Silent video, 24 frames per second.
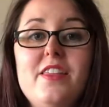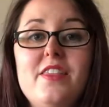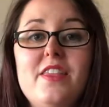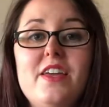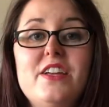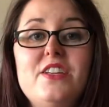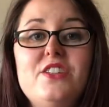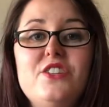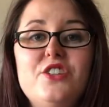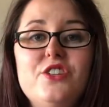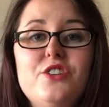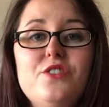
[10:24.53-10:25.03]

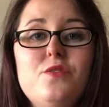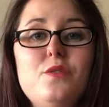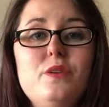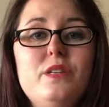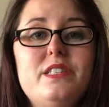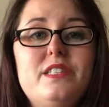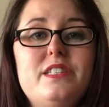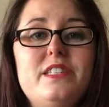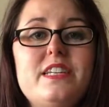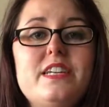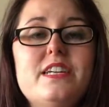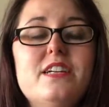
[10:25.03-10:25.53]
They do
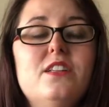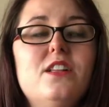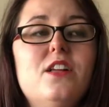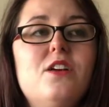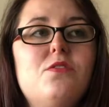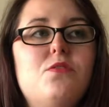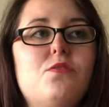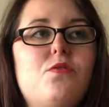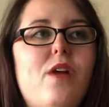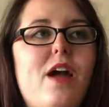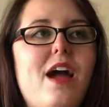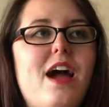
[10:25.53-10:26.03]
seal
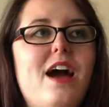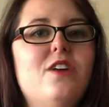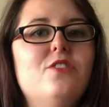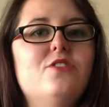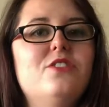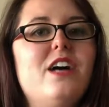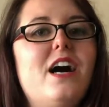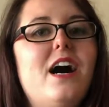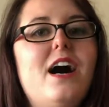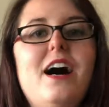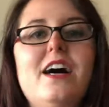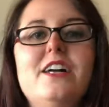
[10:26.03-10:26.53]

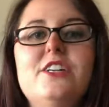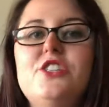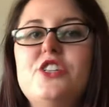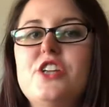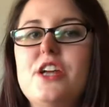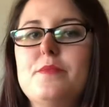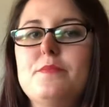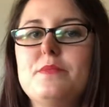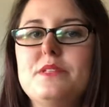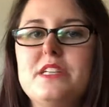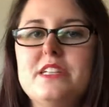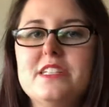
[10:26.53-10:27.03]
around
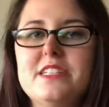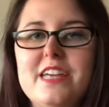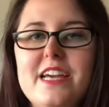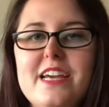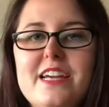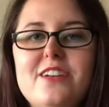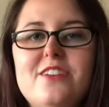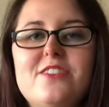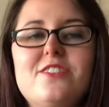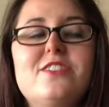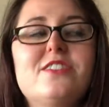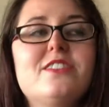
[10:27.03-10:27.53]
odd-shaped
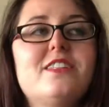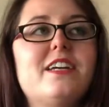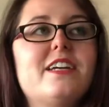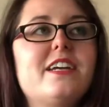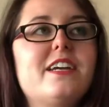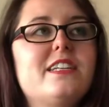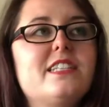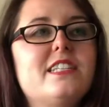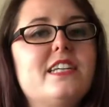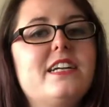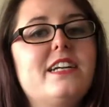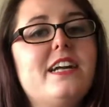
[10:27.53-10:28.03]
containers.
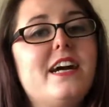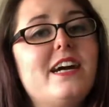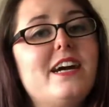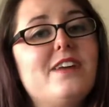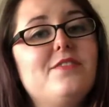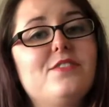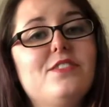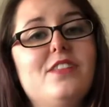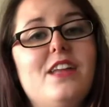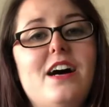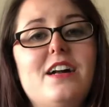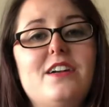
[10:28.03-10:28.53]
Like I said, I
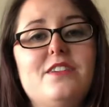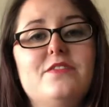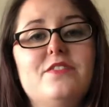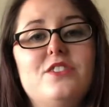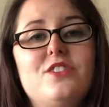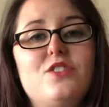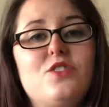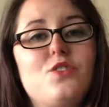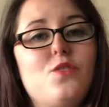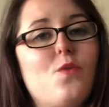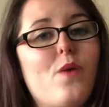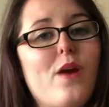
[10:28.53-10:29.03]
have a lot of
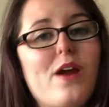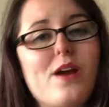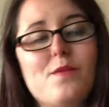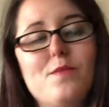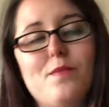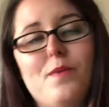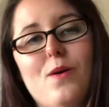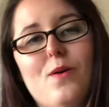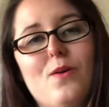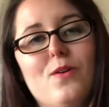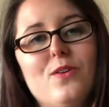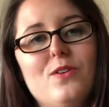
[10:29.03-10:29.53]
square
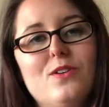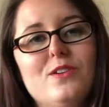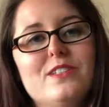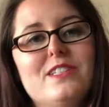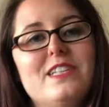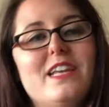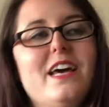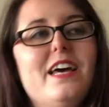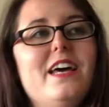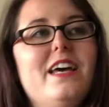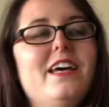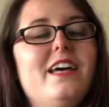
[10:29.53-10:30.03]

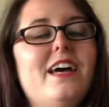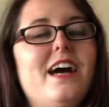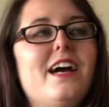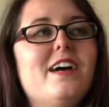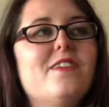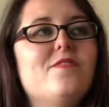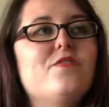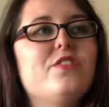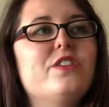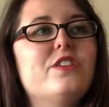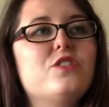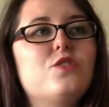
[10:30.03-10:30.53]
bowls,
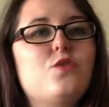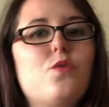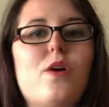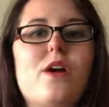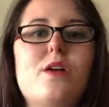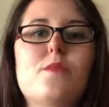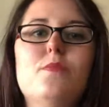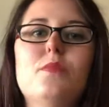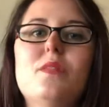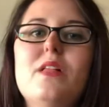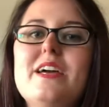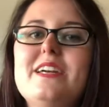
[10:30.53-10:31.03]
I have the
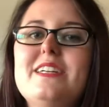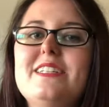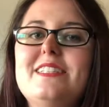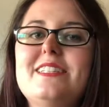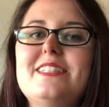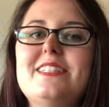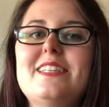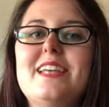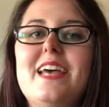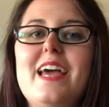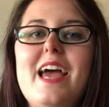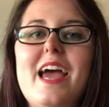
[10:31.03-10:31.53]
square
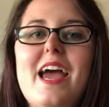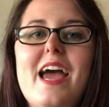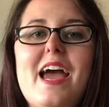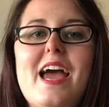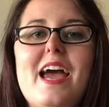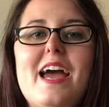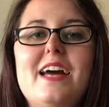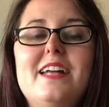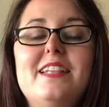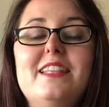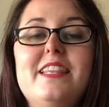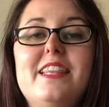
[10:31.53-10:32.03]
plates,
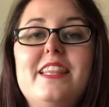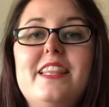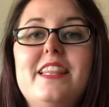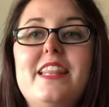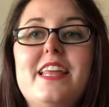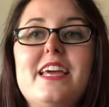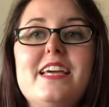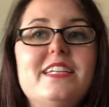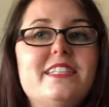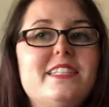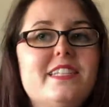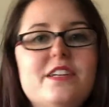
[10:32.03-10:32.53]
and
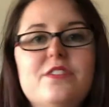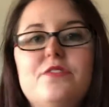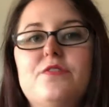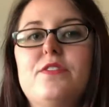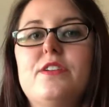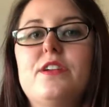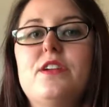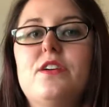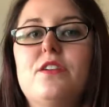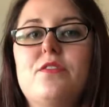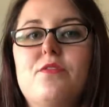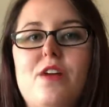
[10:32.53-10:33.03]
it did
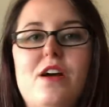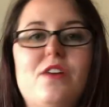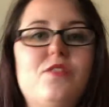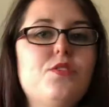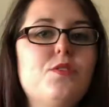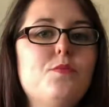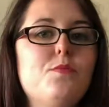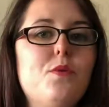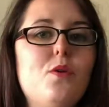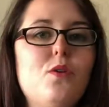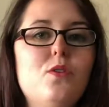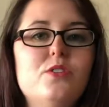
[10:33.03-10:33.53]
fit
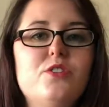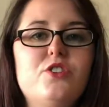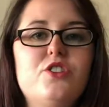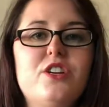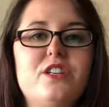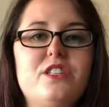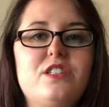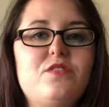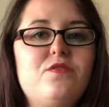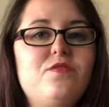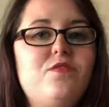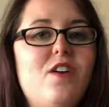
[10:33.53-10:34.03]
around the bowl
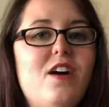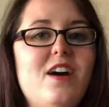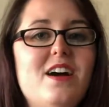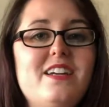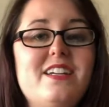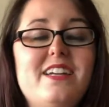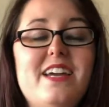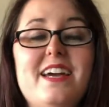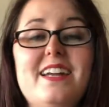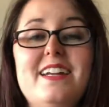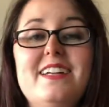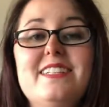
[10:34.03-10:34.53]
just
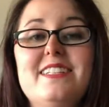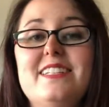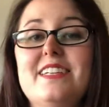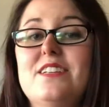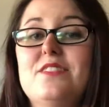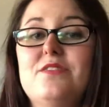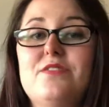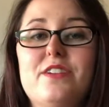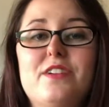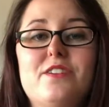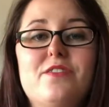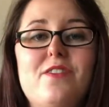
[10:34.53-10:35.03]
fine, and it
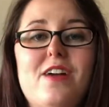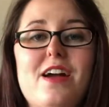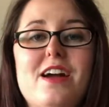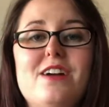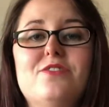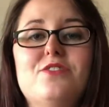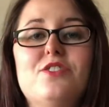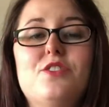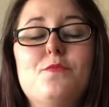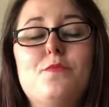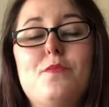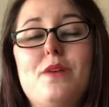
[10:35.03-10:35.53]
did fit
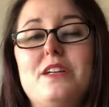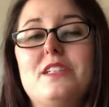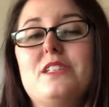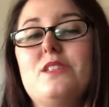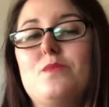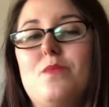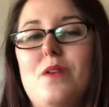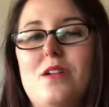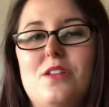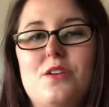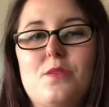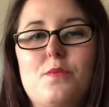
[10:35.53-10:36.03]
around my
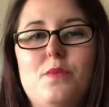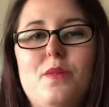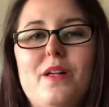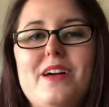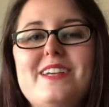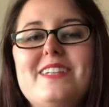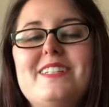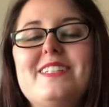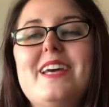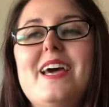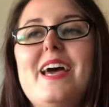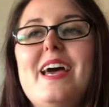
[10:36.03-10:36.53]
smaller
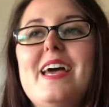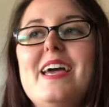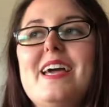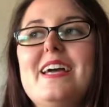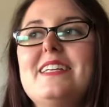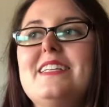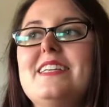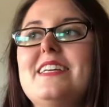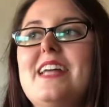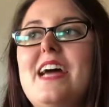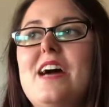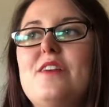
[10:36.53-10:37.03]
plate.
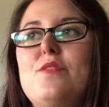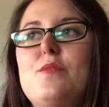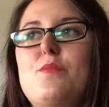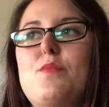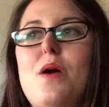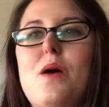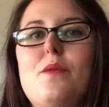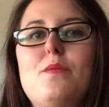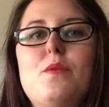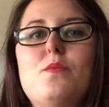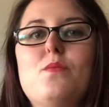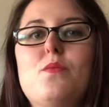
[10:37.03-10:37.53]
It did have a
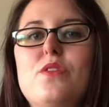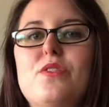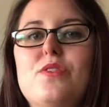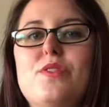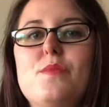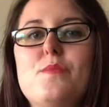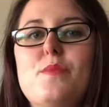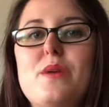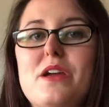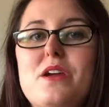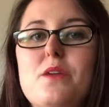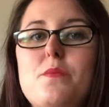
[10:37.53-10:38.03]
problem with
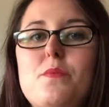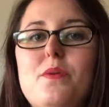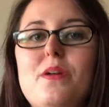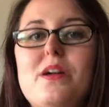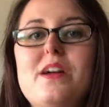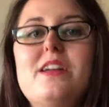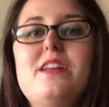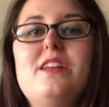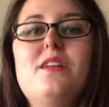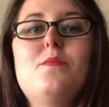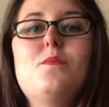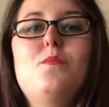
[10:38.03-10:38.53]
the bigger
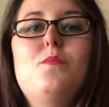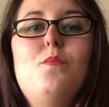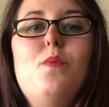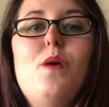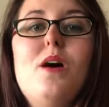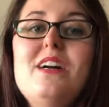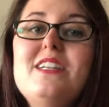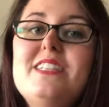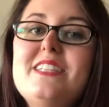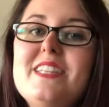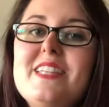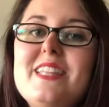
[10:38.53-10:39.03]
plate,
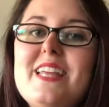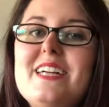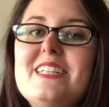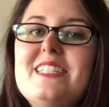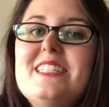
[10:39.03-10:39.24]
but